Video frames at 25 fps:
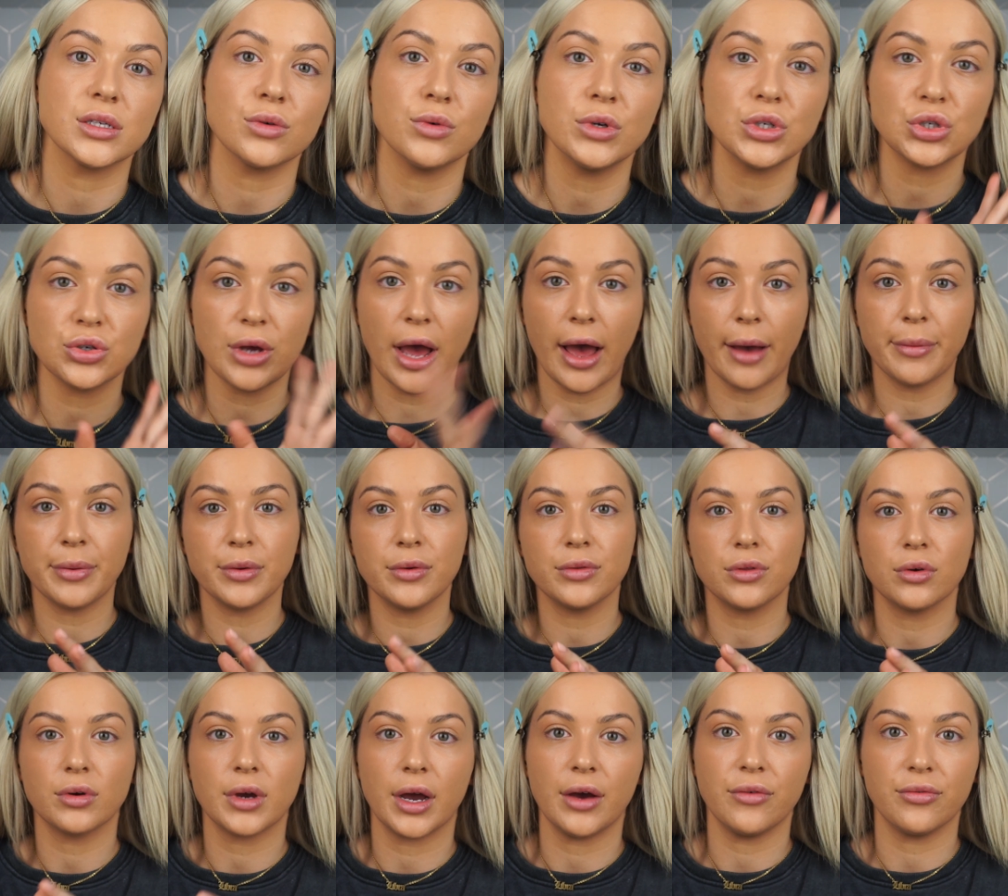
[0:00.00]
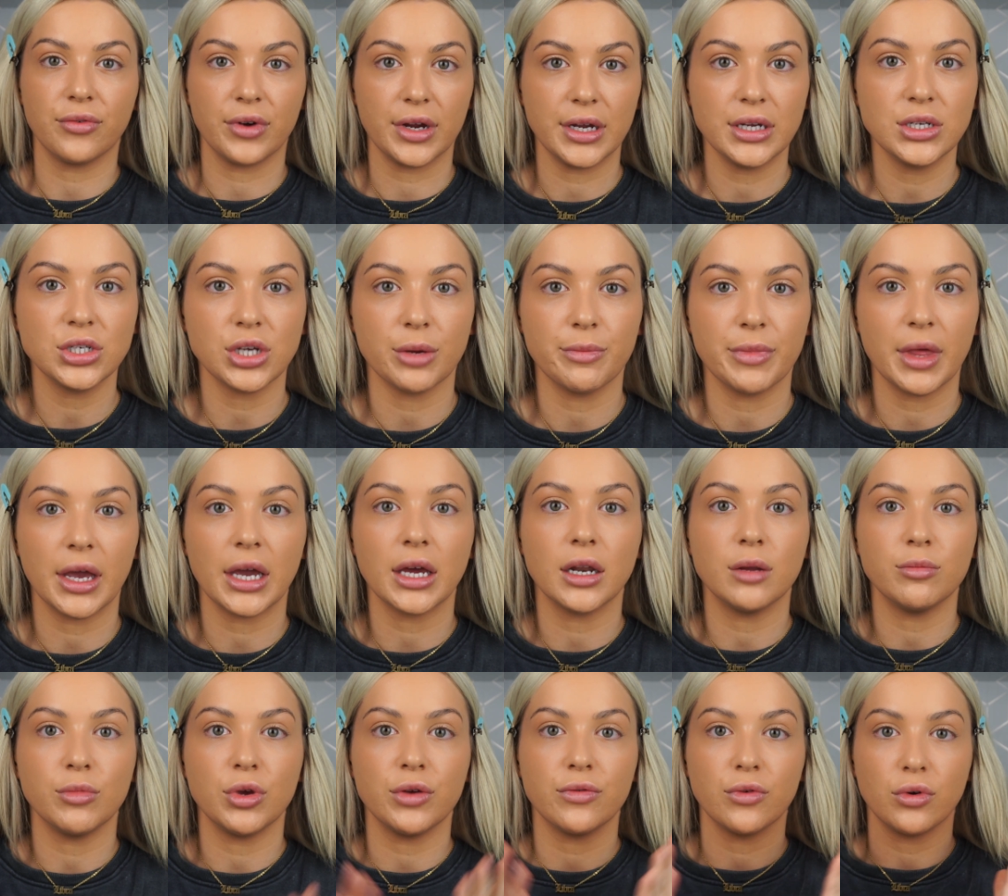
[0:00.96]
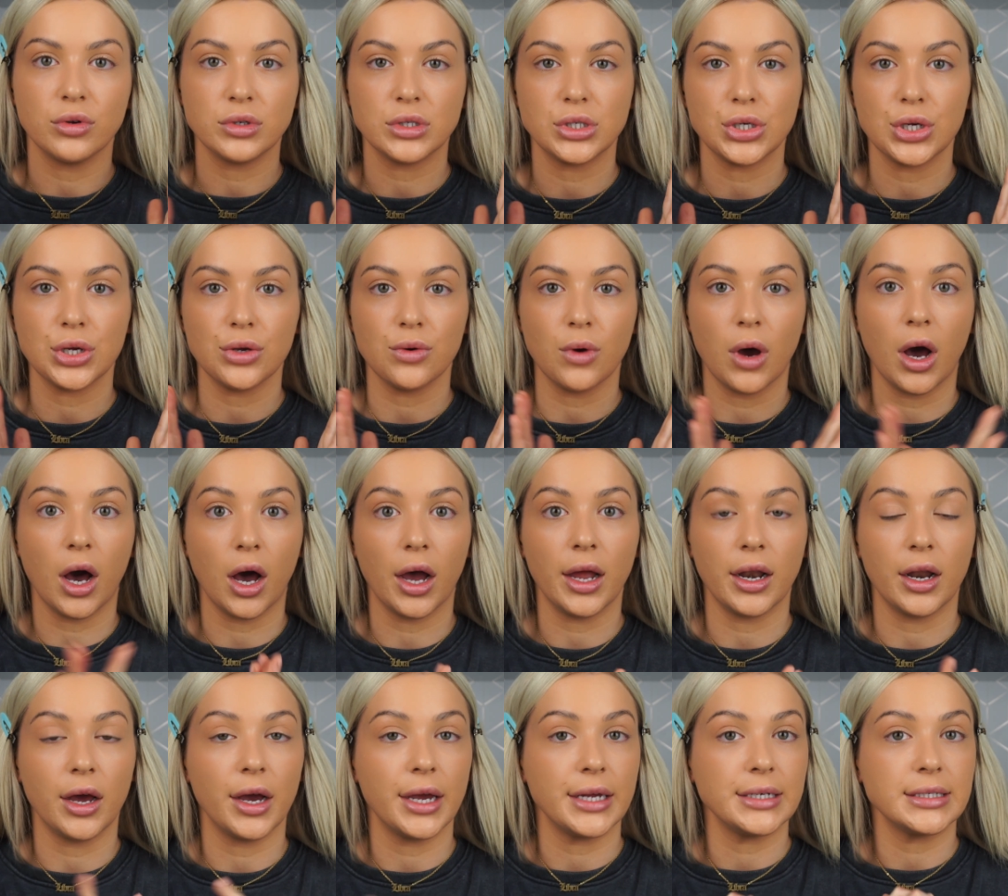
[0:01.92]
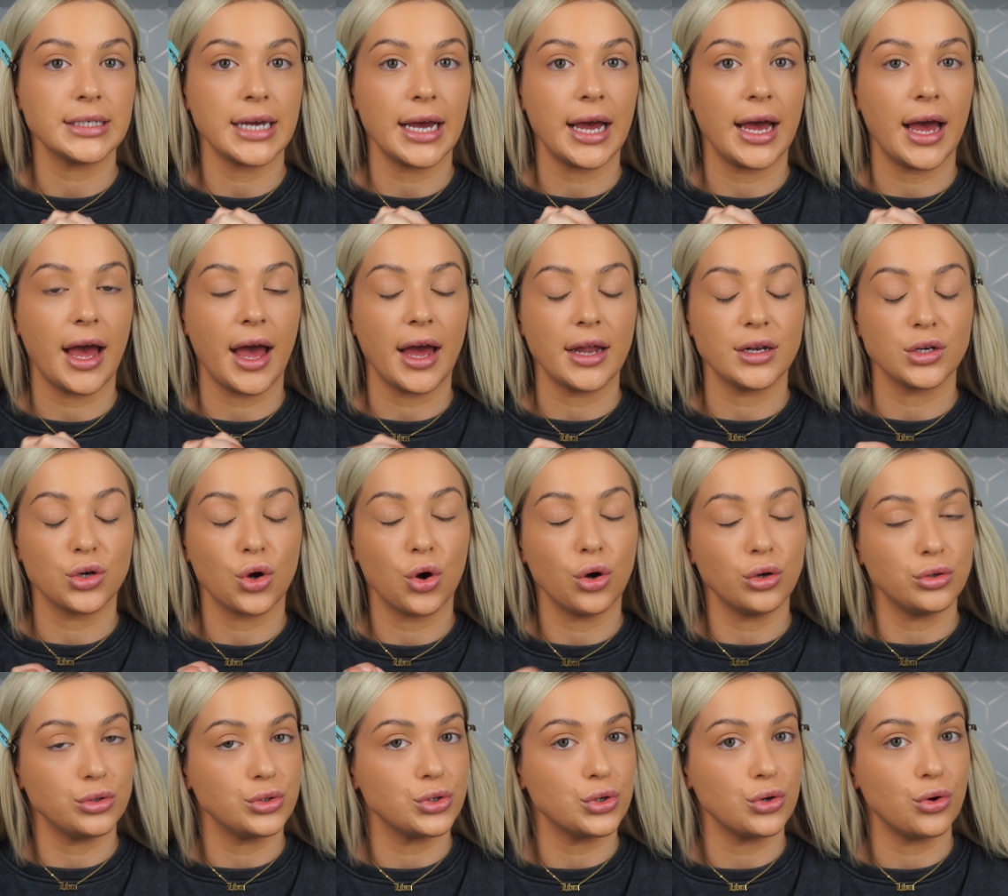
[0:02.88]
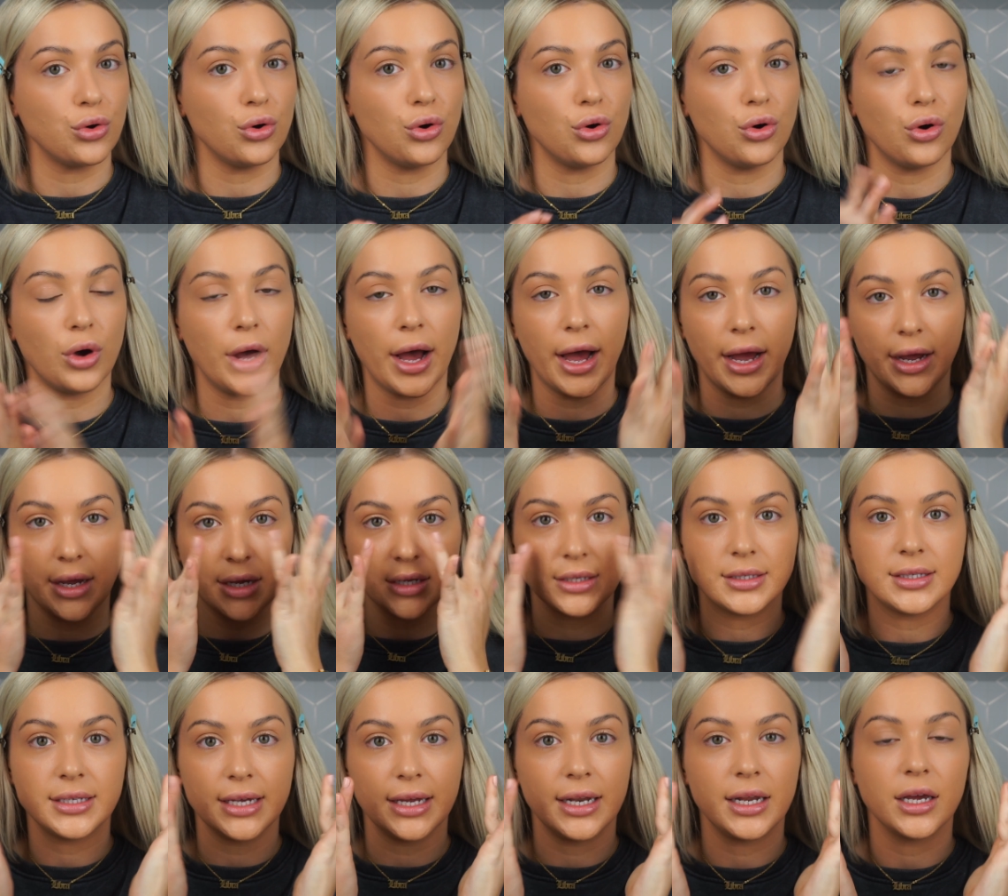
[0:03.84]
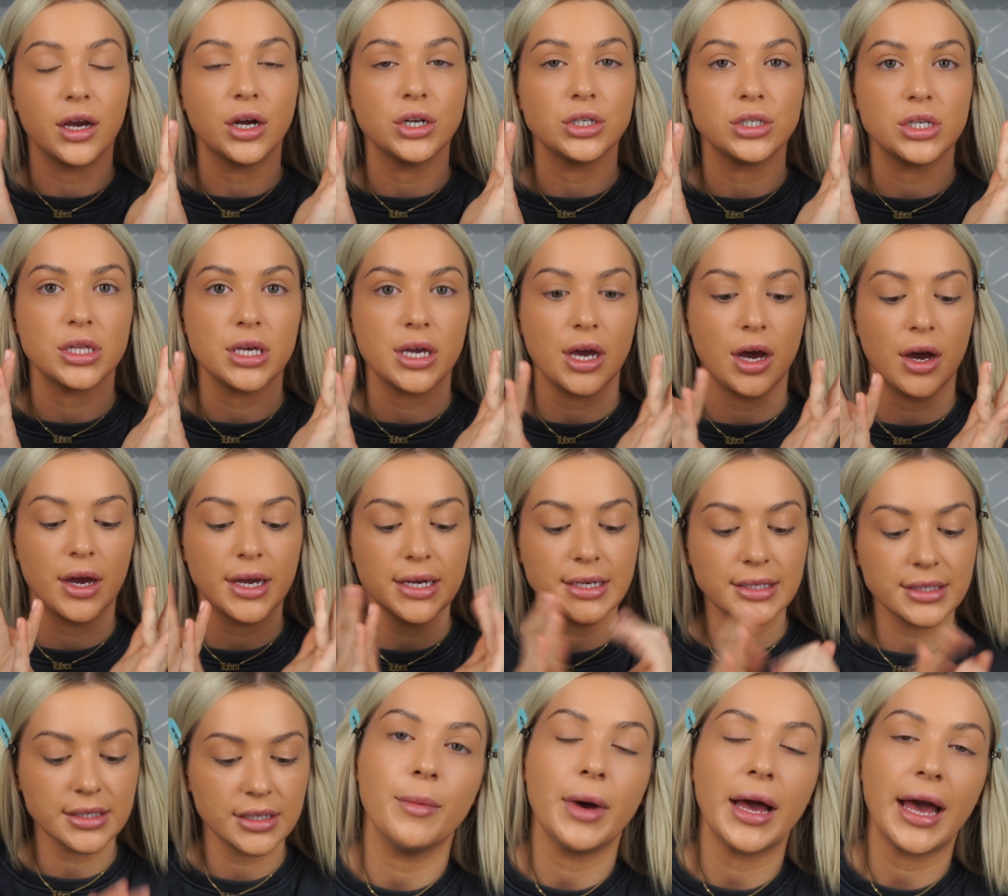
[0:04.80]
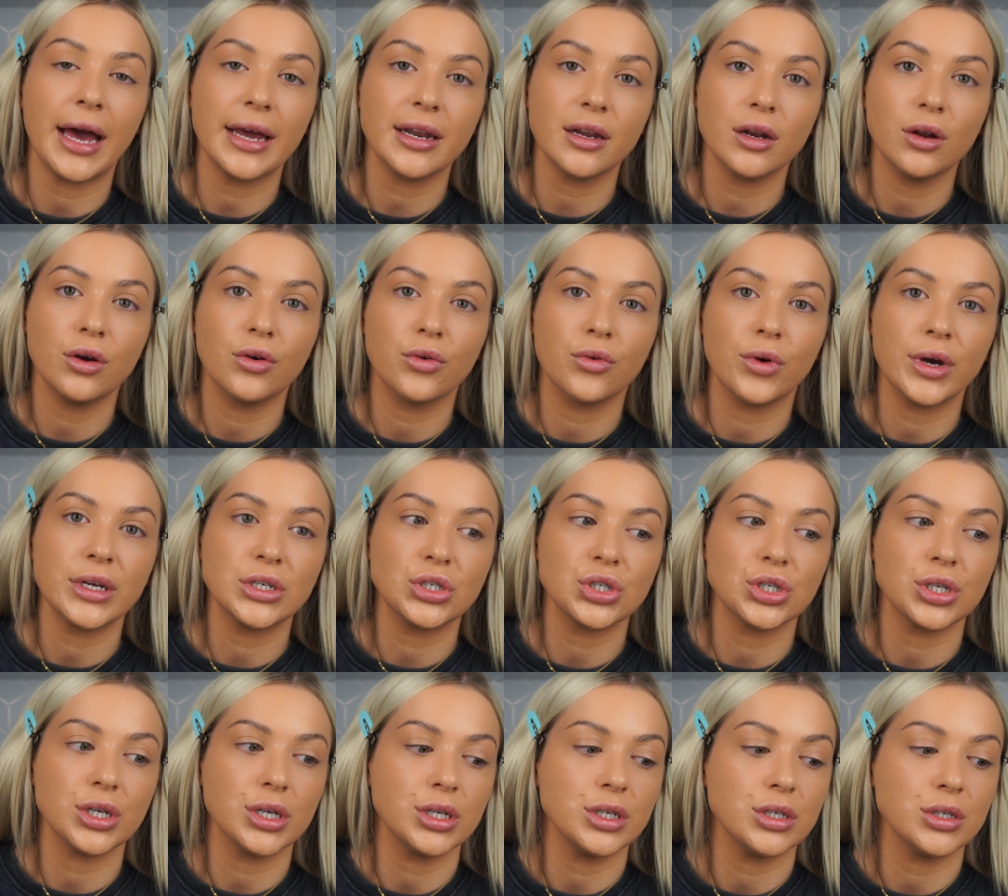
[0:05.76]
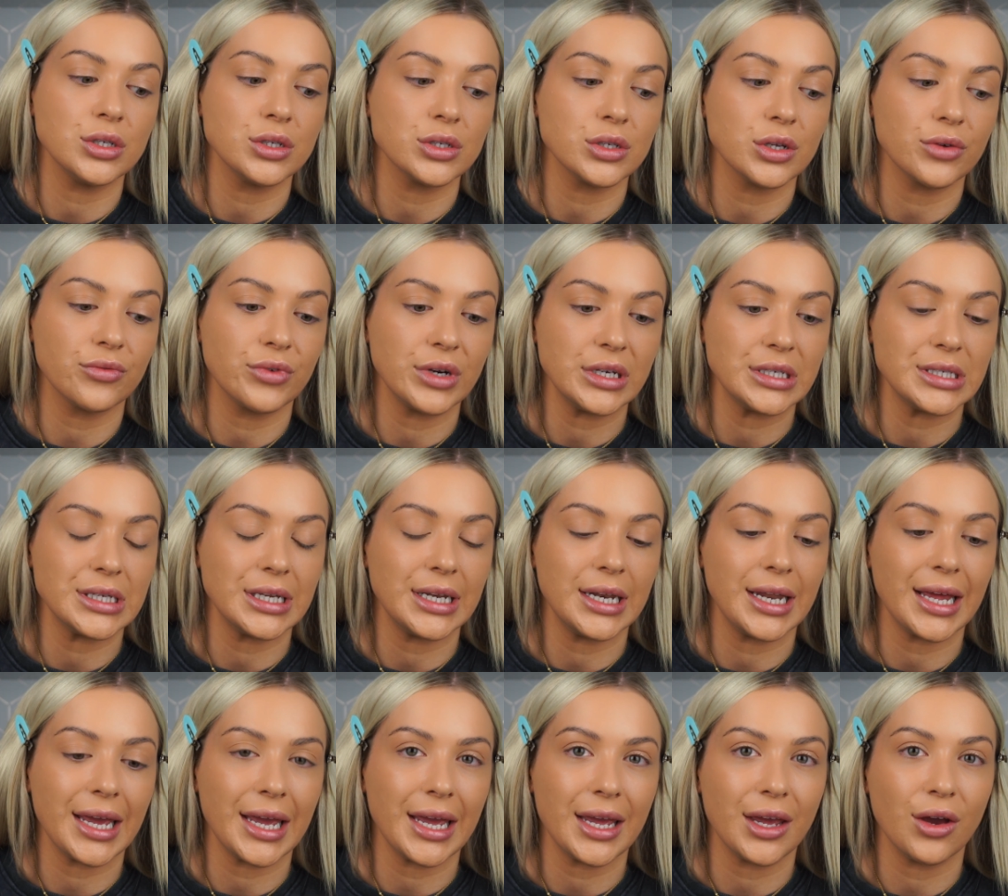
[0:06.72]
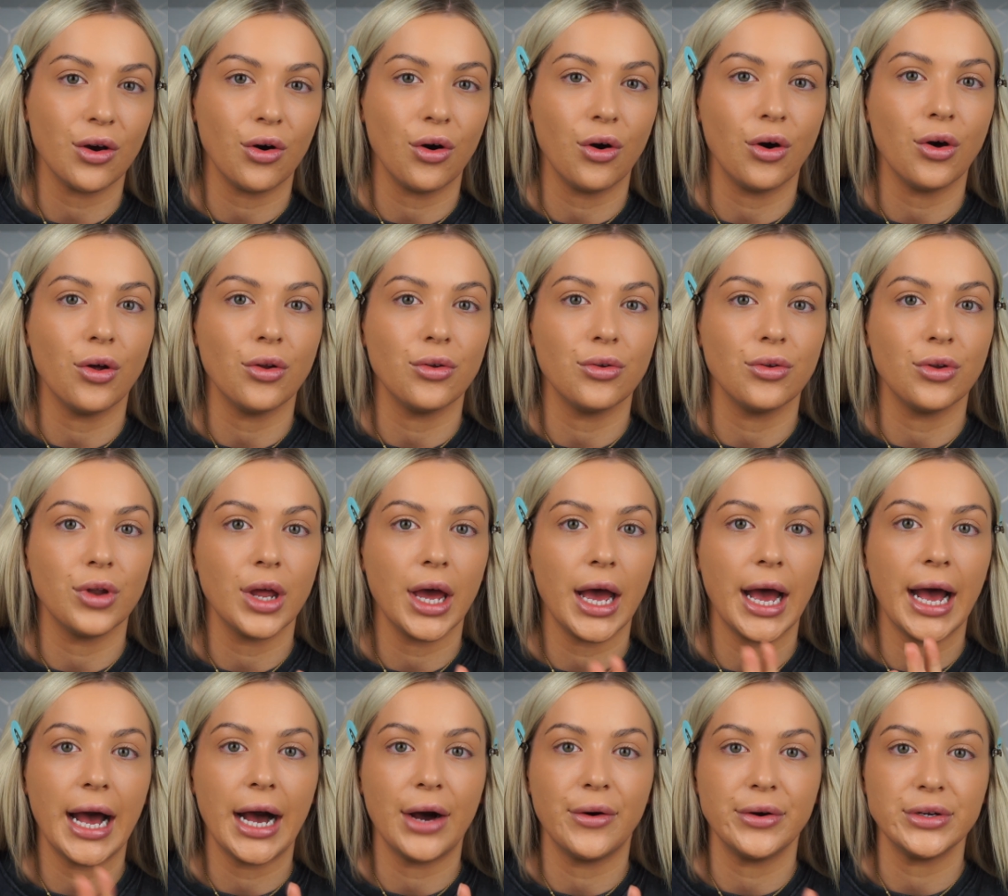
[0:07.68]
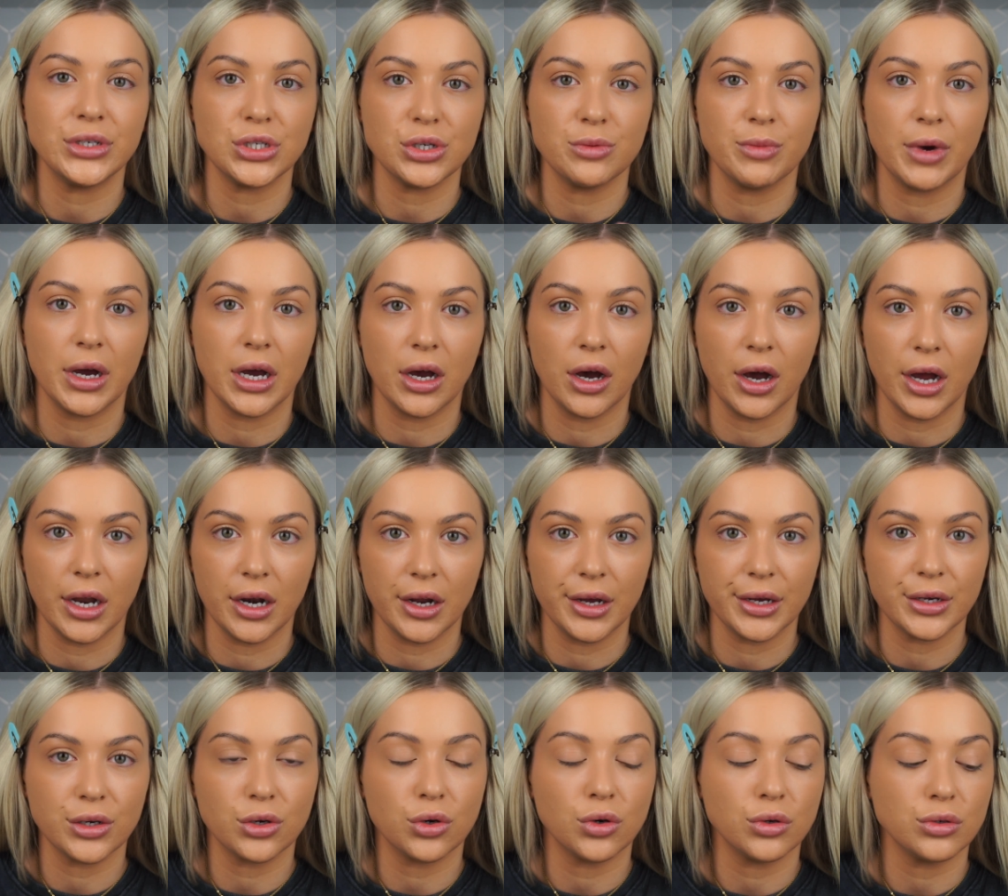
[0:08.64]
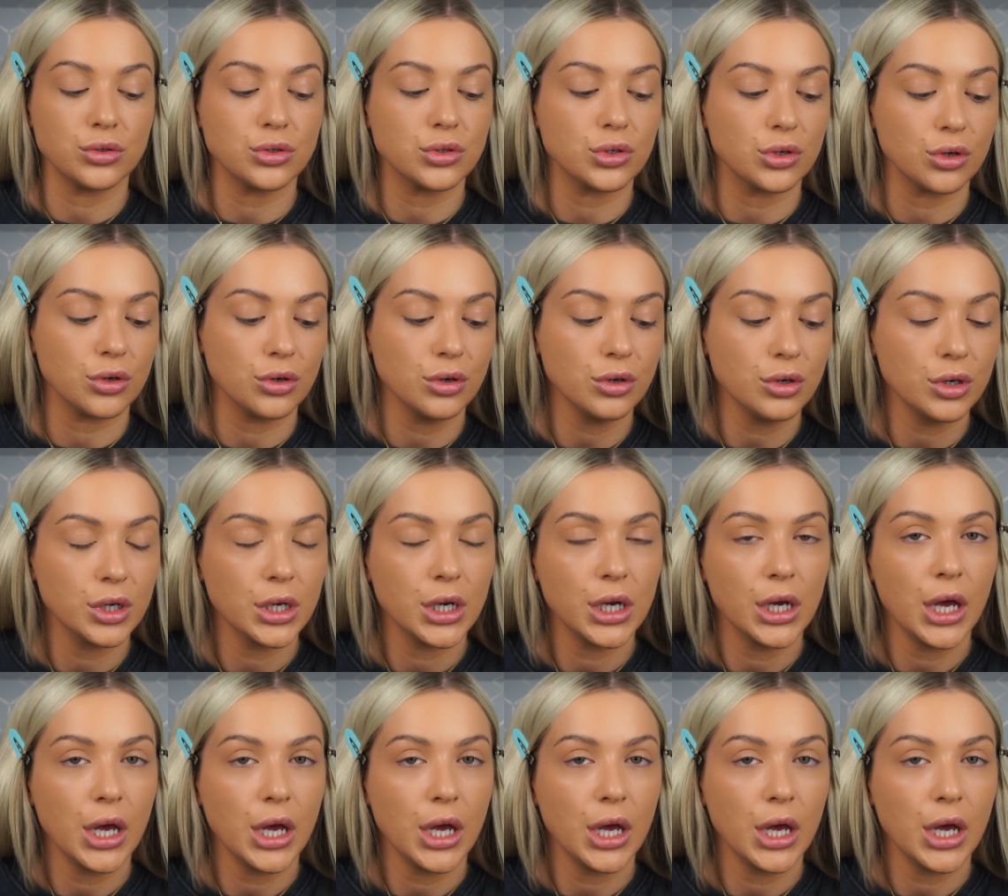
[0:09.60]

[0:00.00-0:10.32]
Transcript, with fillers: so once you're happy with your coverage, I'm then going to move on to highlight and contour and concealing under the eyes. I had a lot of questions recently on how I do my highlight and contour,